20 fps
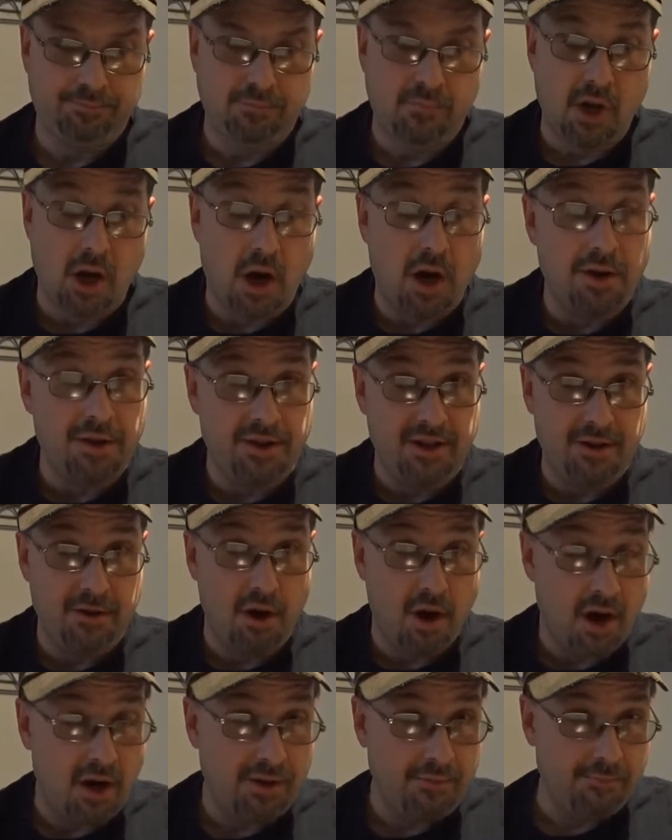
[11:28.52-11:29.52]
On the
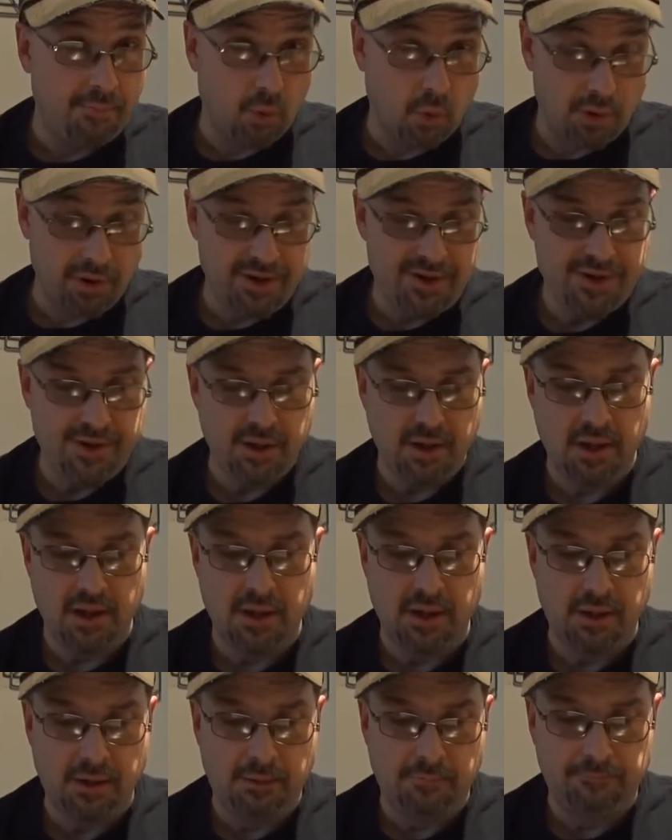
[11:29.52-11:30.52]
non-boards,
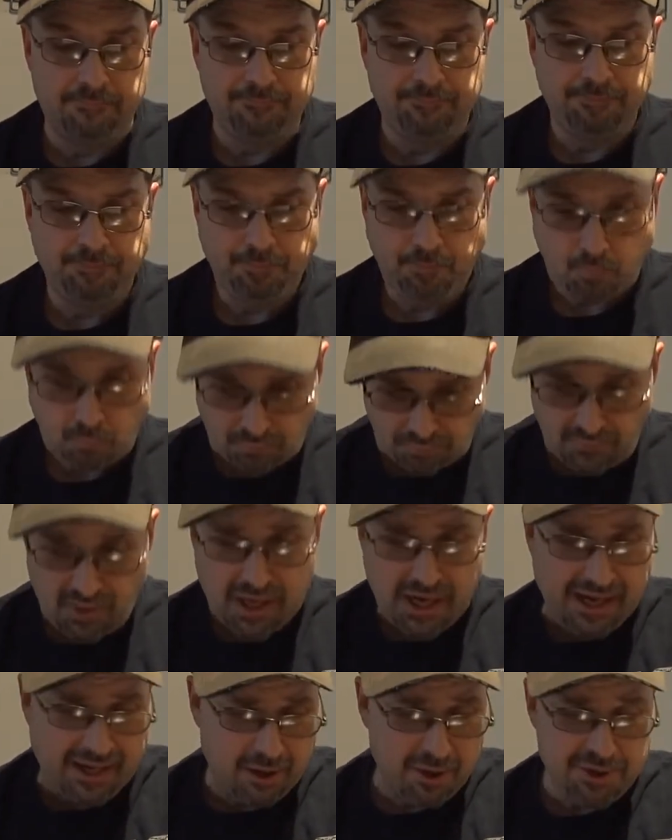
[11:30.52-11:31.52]

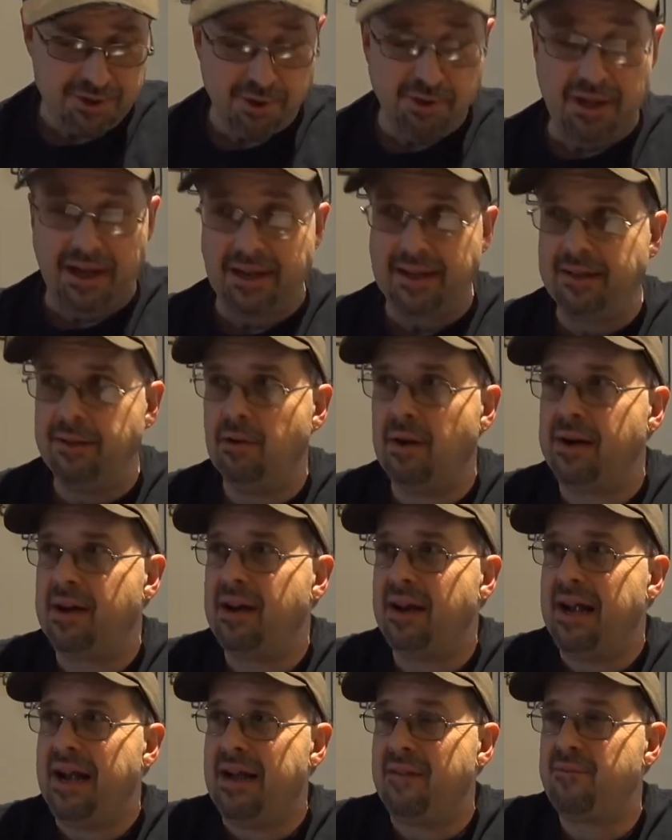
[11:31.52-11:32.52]
I also got, you know, I
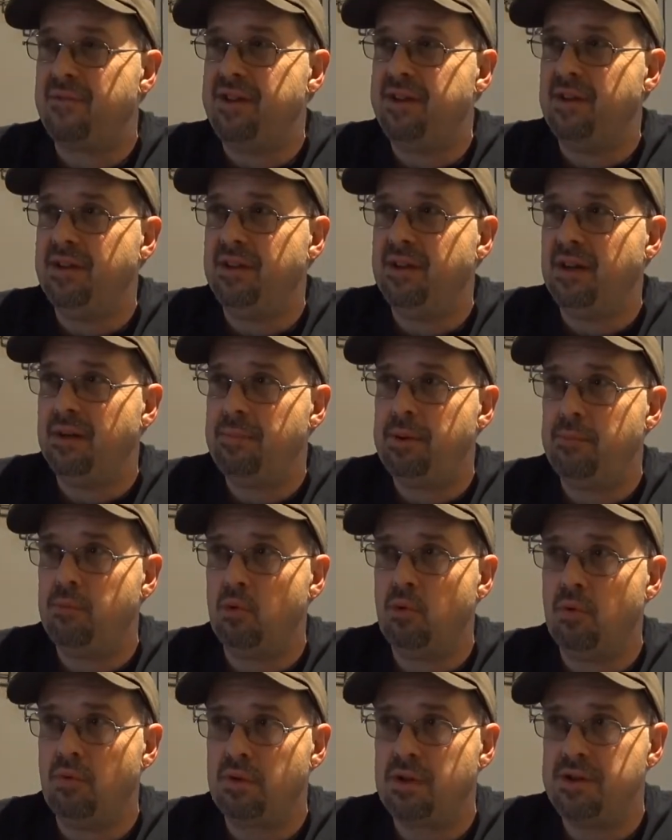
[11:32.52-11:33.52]
got half the
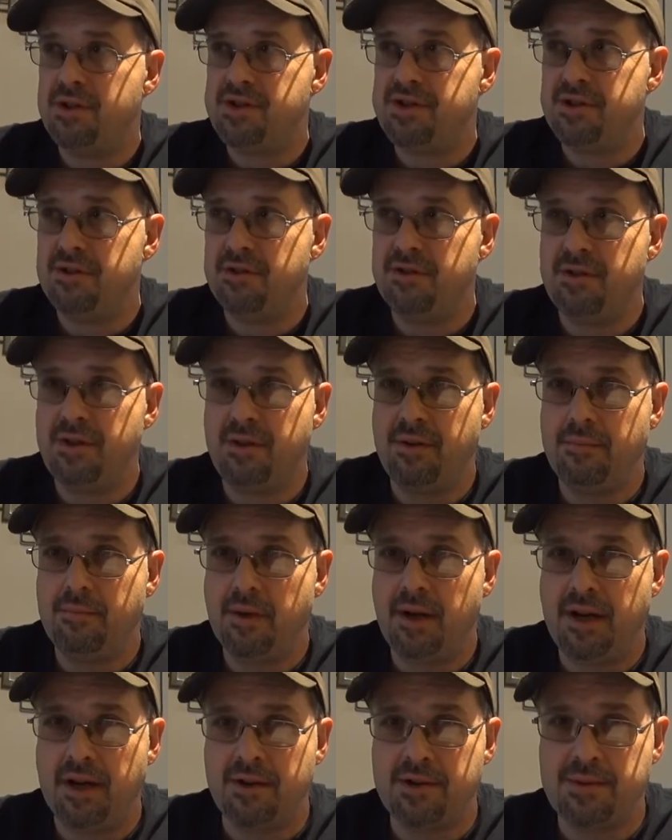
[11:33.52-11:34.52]
people concerned that
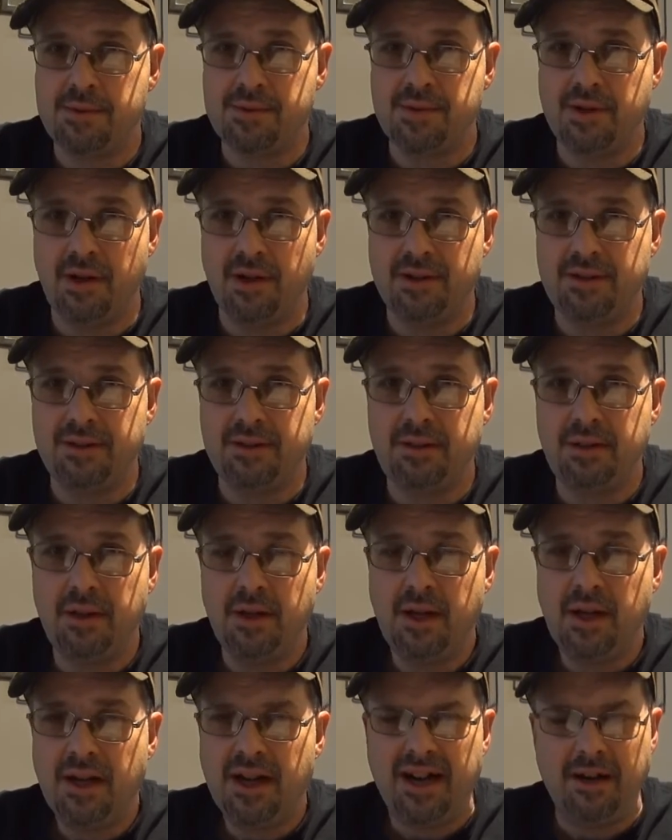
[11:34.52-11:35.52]
my house was haunted.
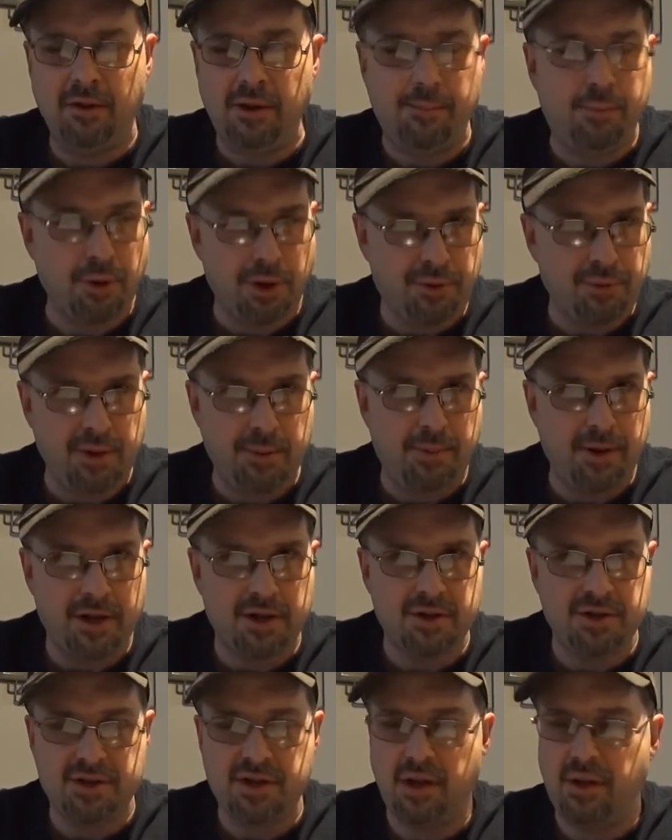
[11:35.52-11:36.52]
I only put 3
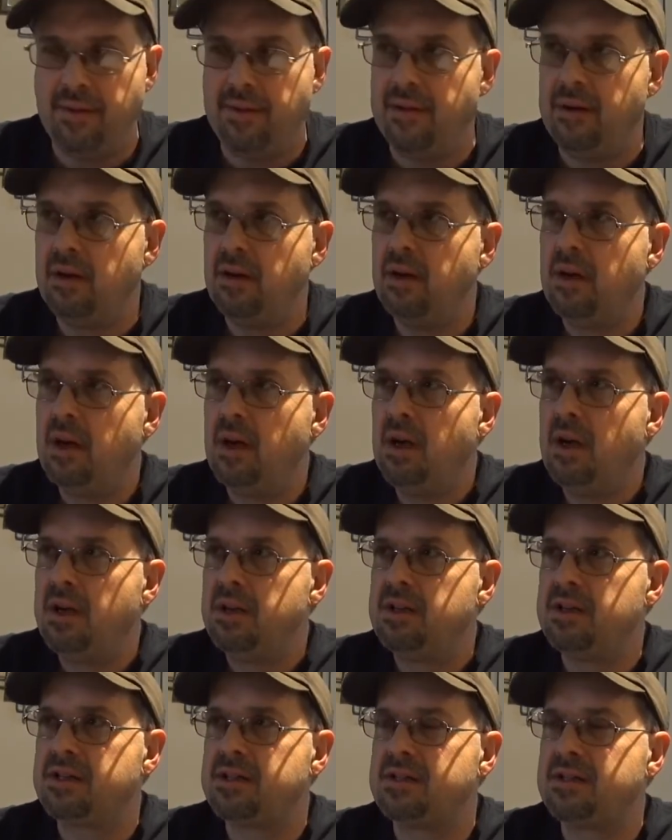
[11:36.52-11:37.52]
pictures on there,
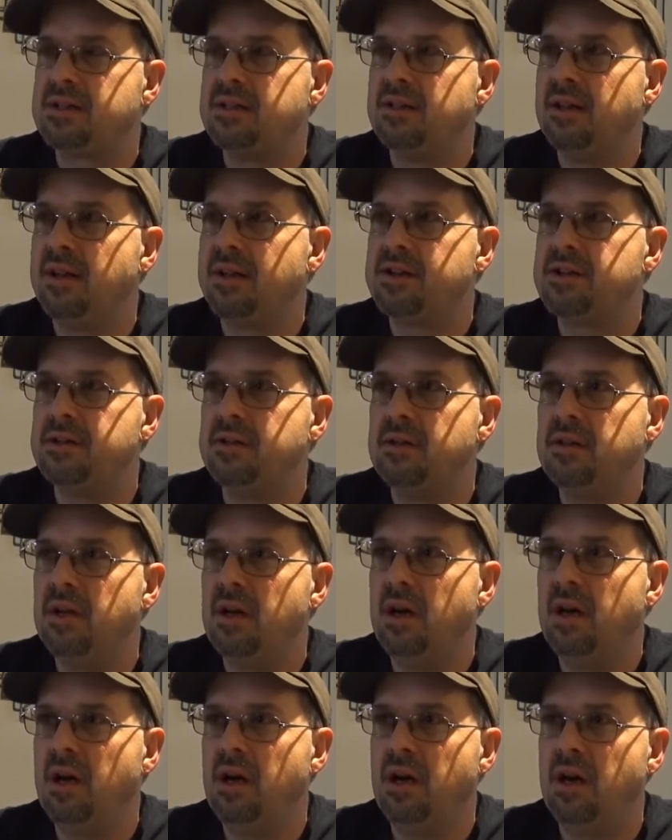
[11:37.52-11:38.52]
just a selection.
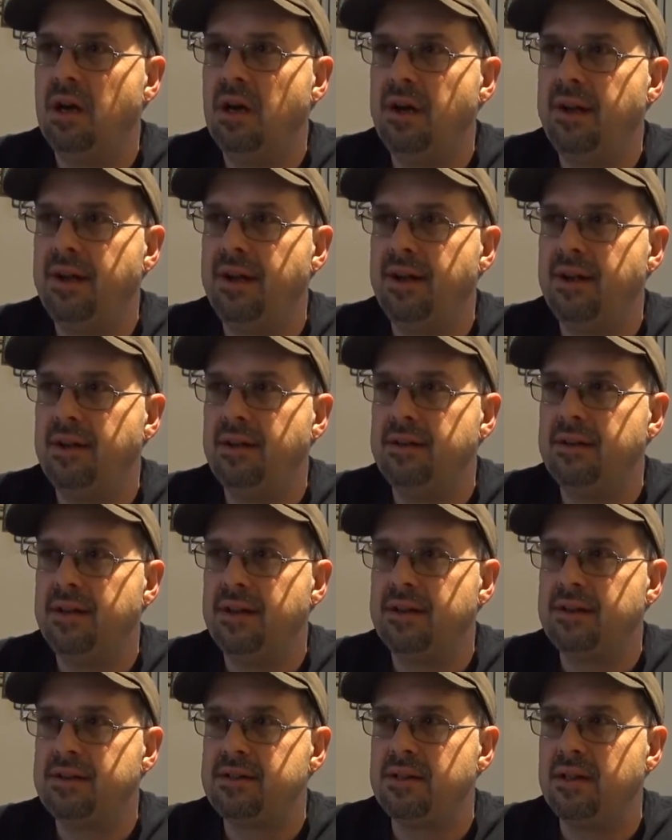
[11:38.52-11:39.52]

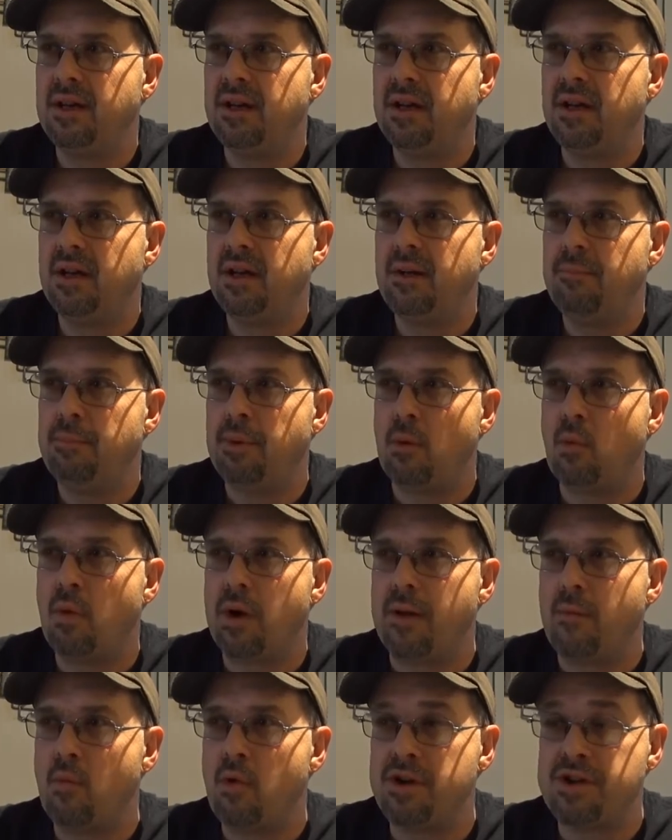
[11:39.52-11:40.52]
But what
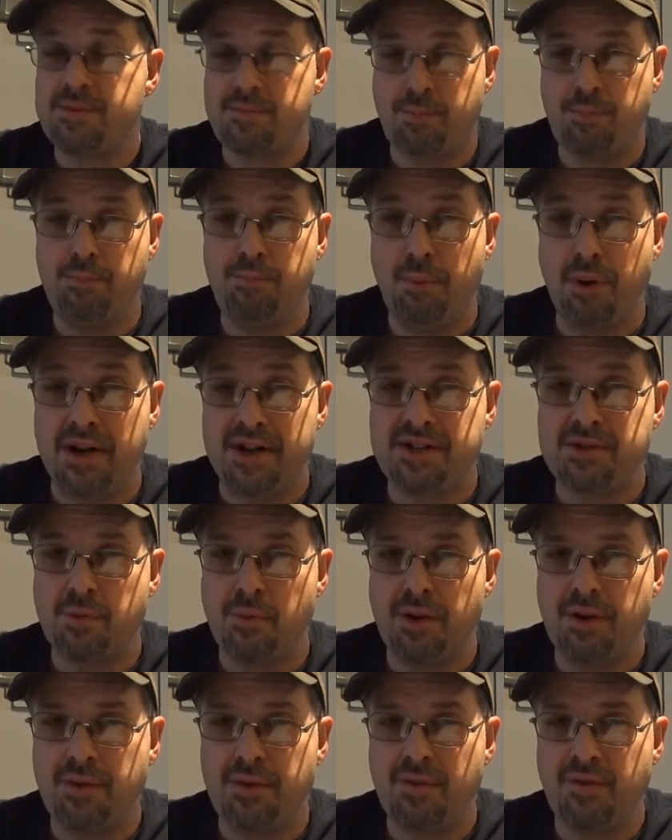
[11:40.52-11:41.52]
I was impressed
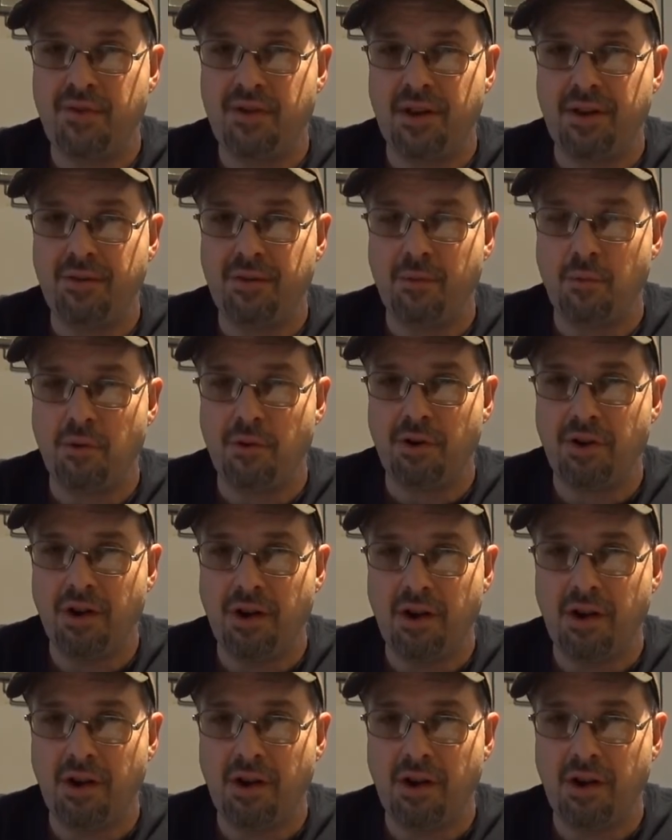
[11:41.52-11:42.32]
with is that there were